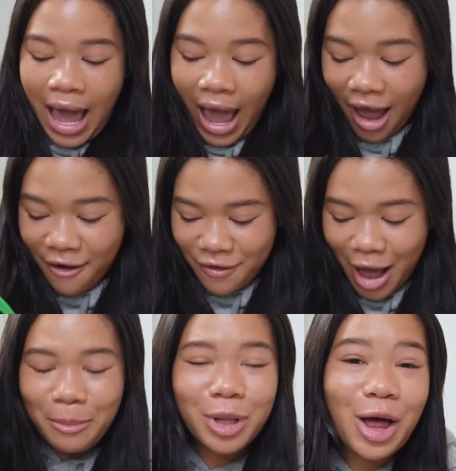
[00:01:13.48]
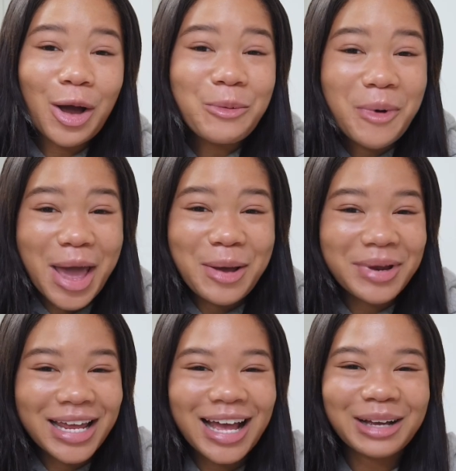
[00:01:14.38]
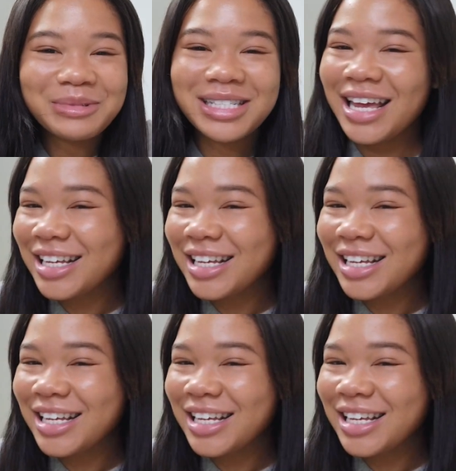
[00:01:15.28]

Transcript: have come a long way when it comes to